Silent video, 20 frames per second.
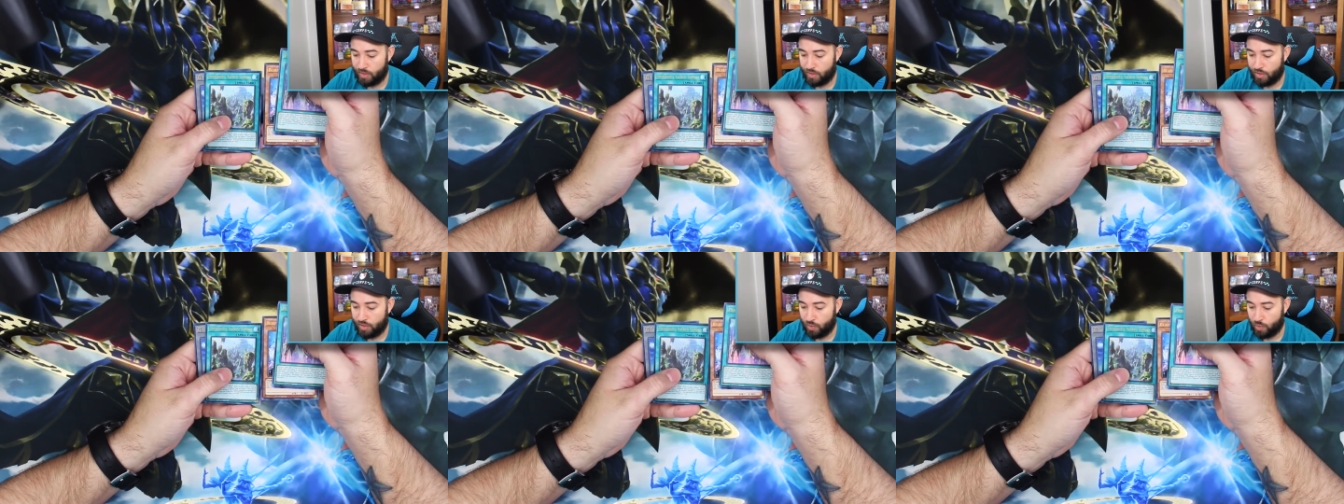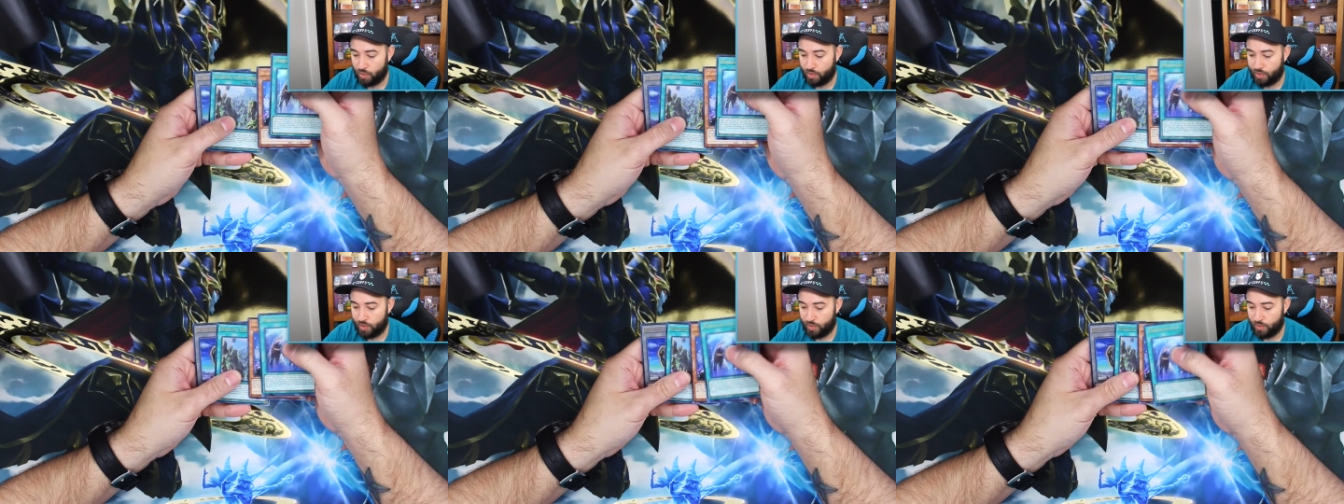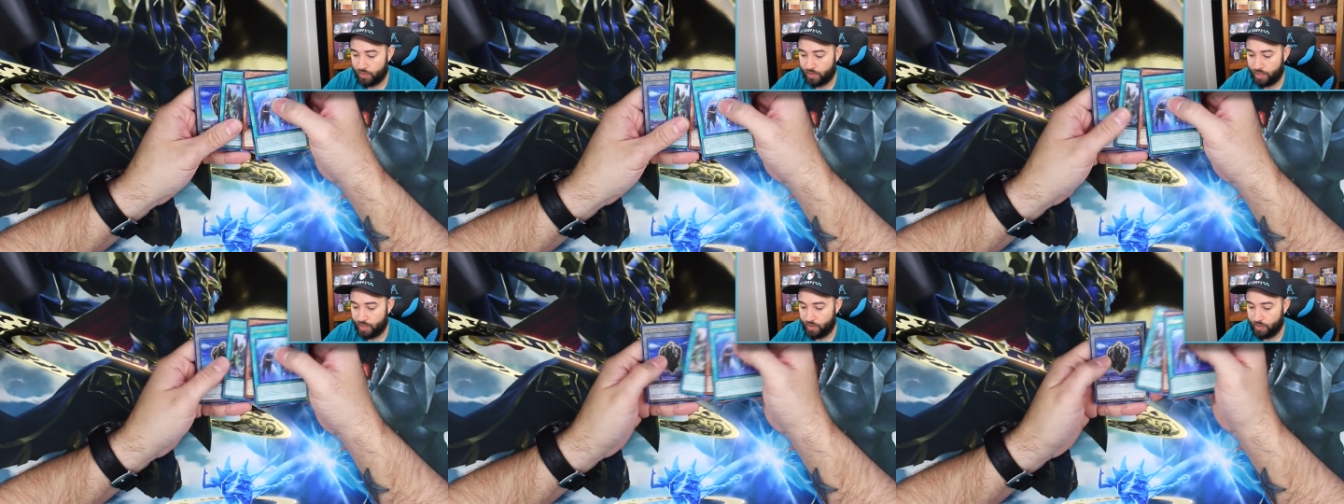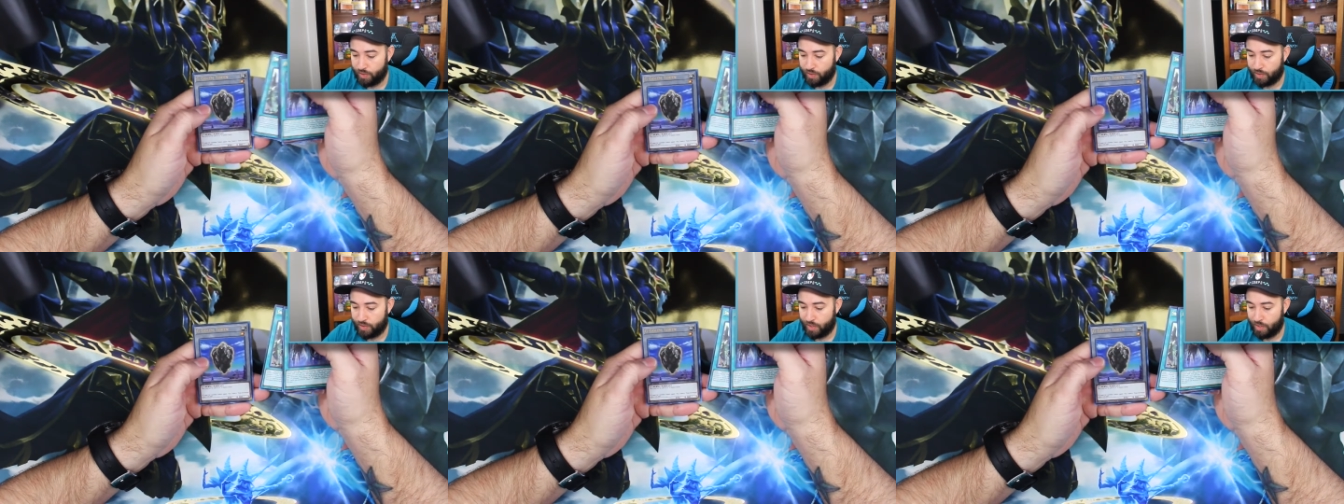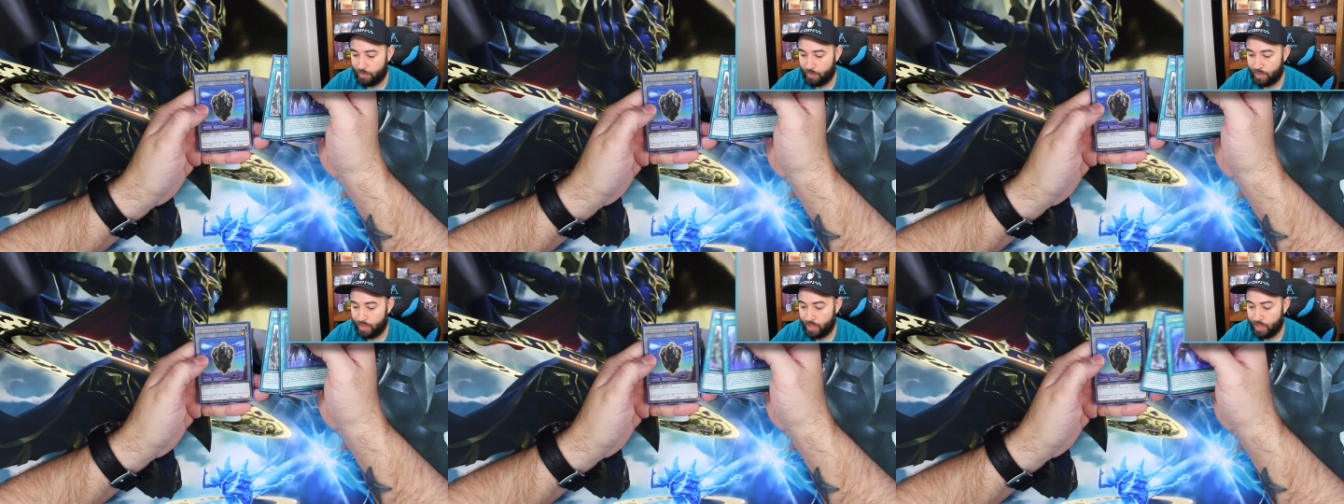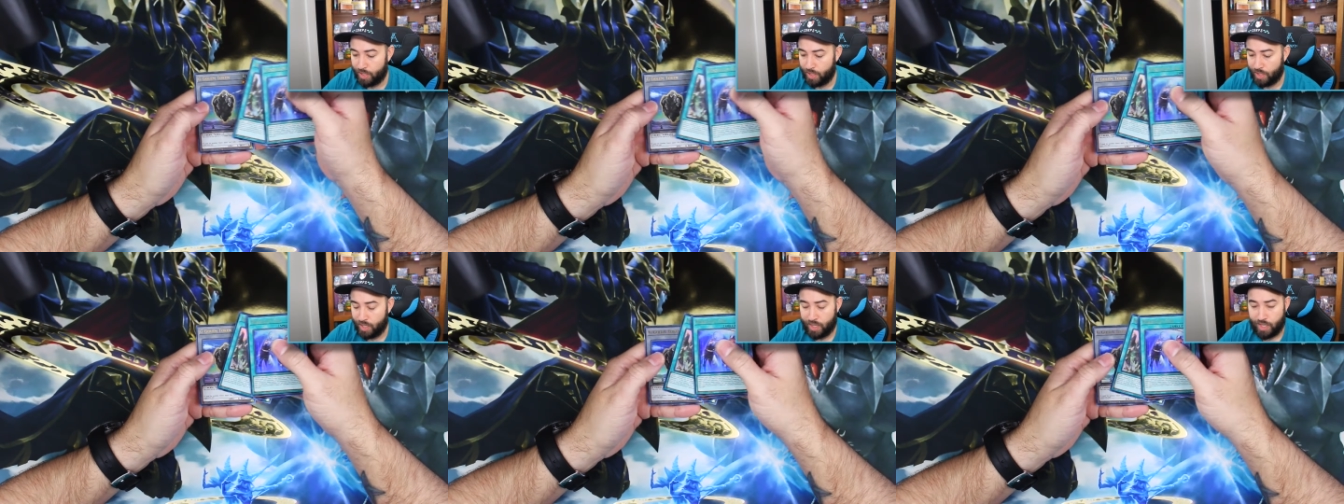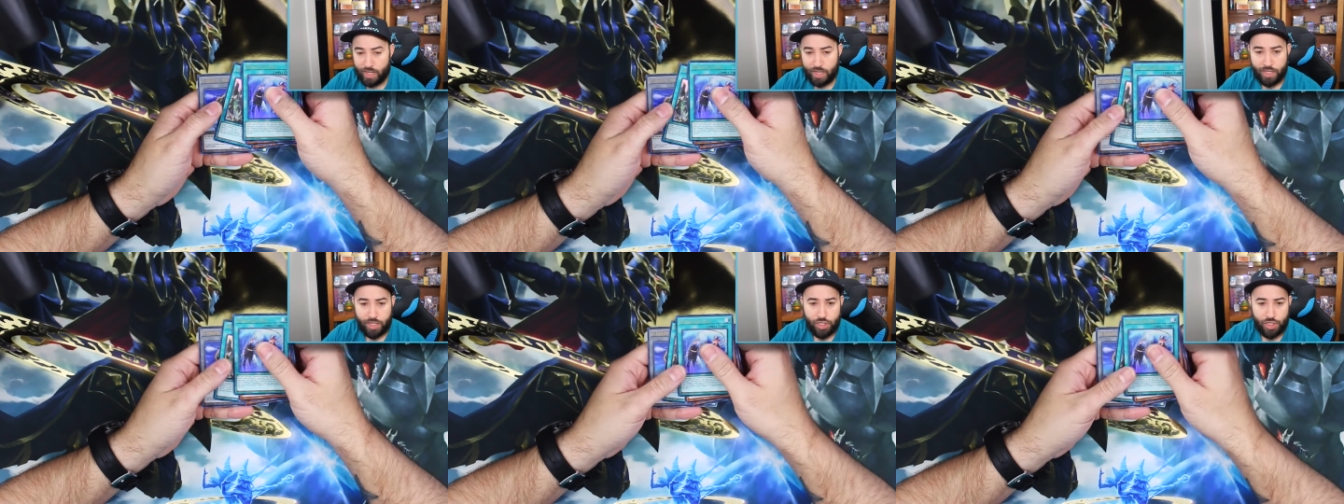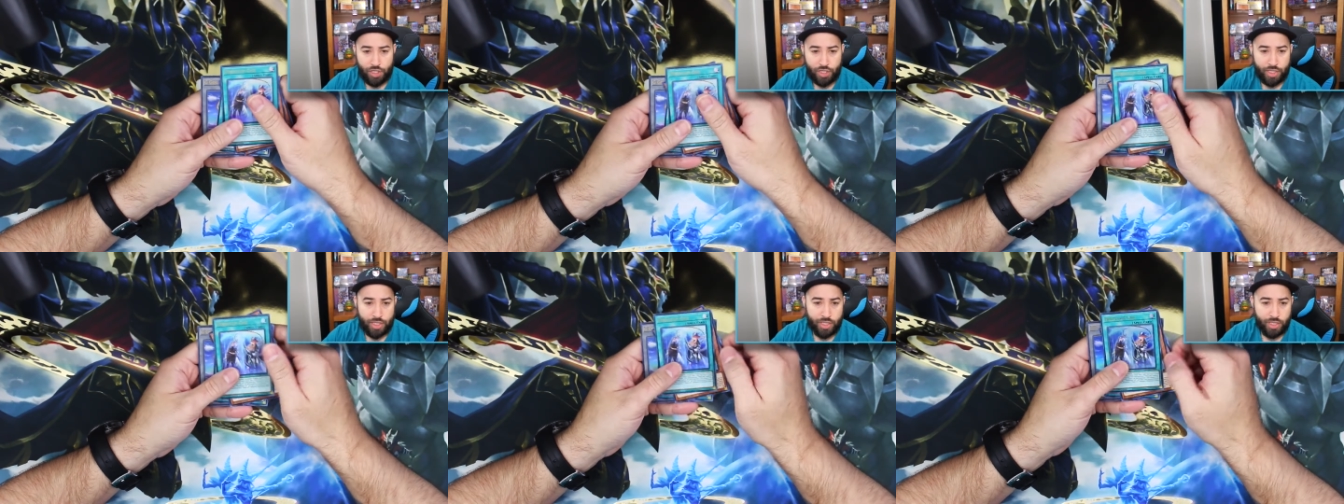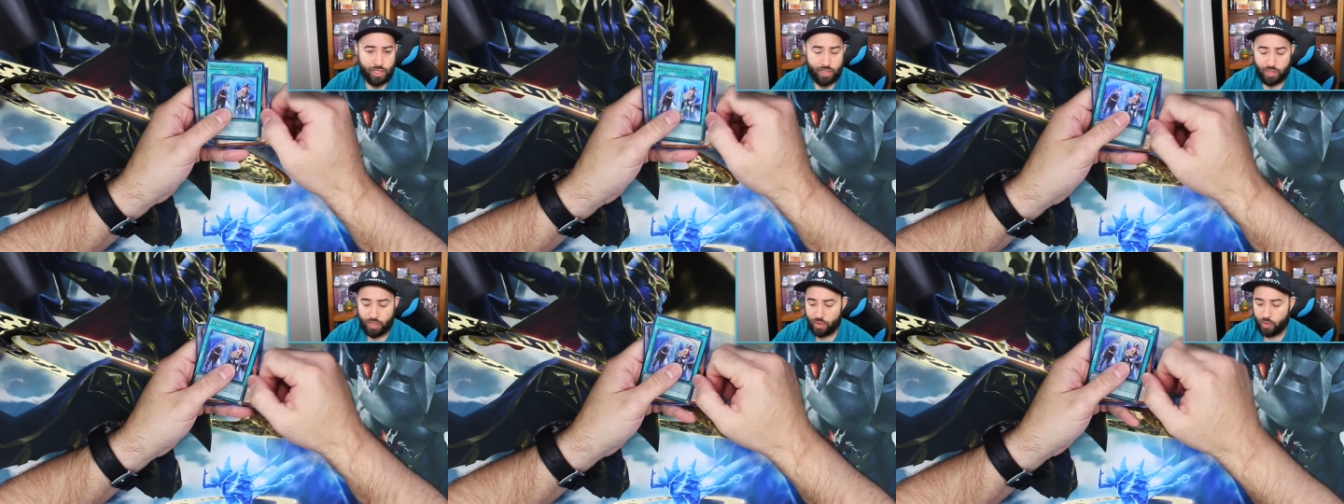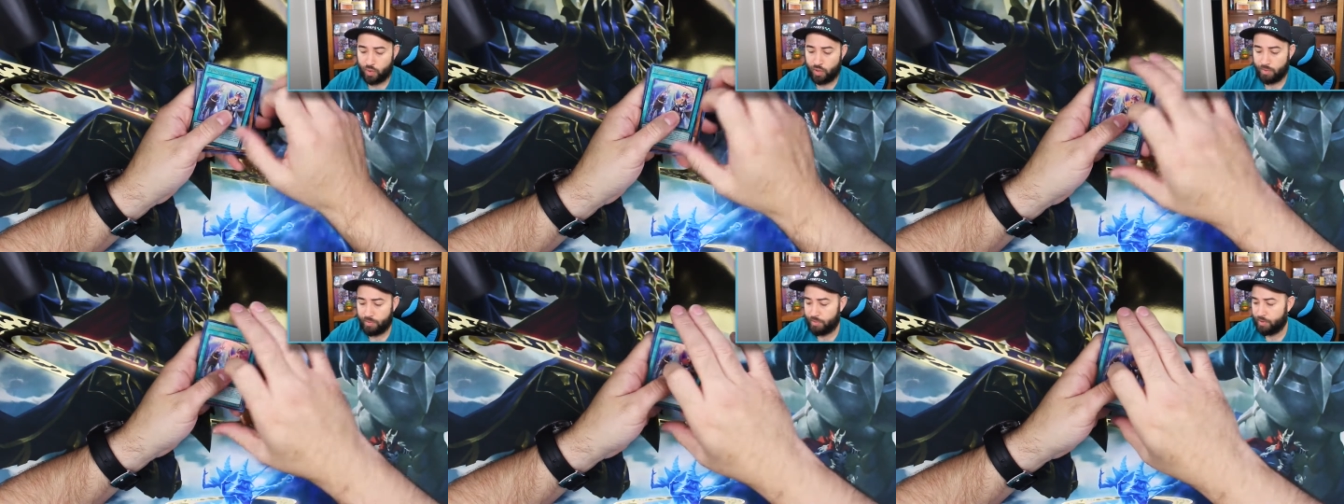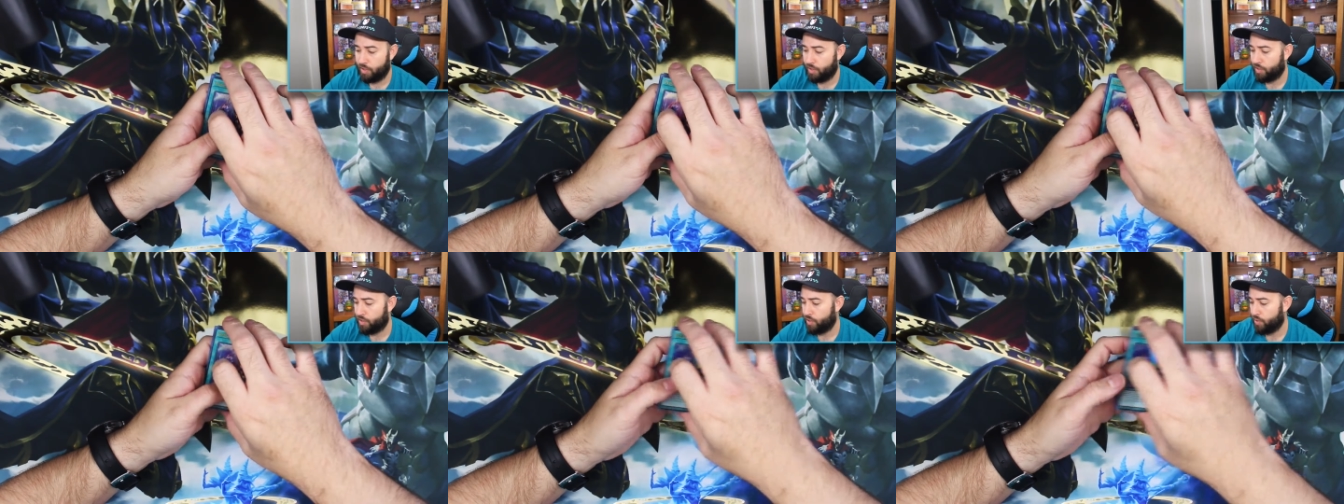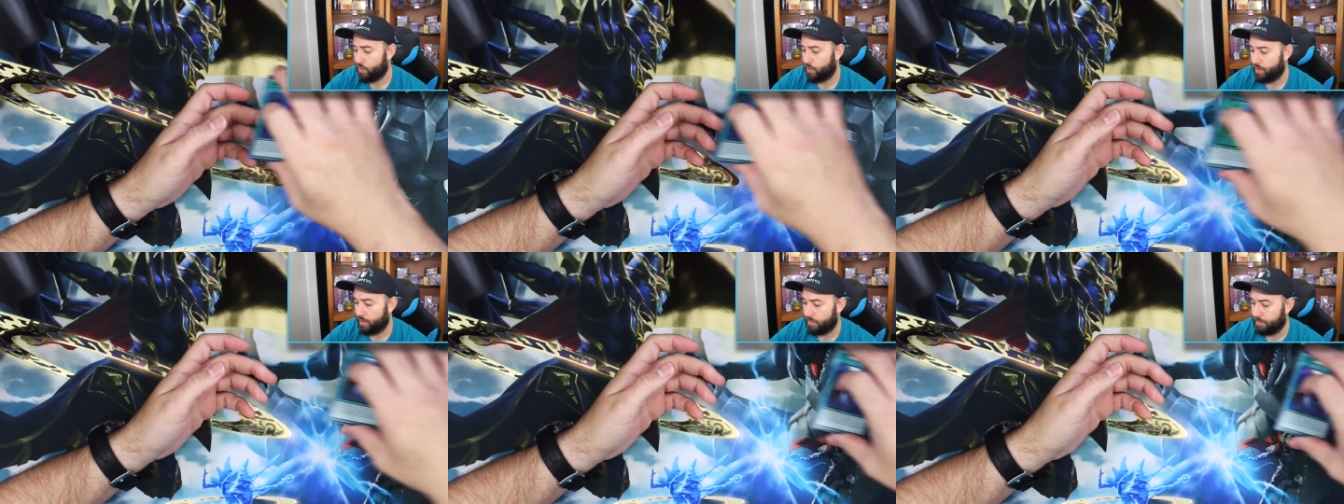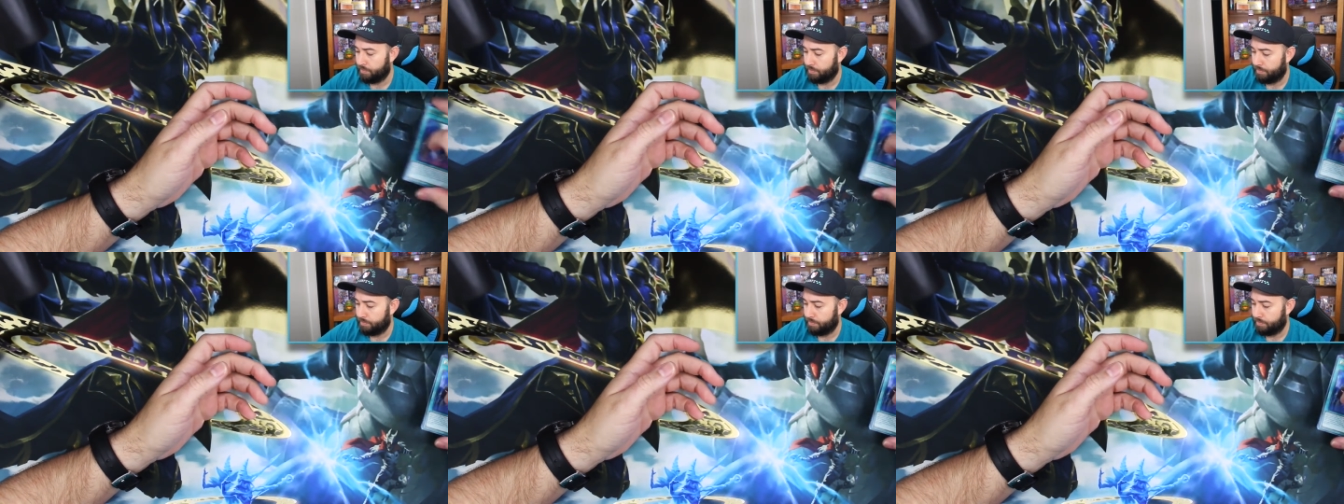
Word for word: Sword Soul Sacred Summit, G Golem Token.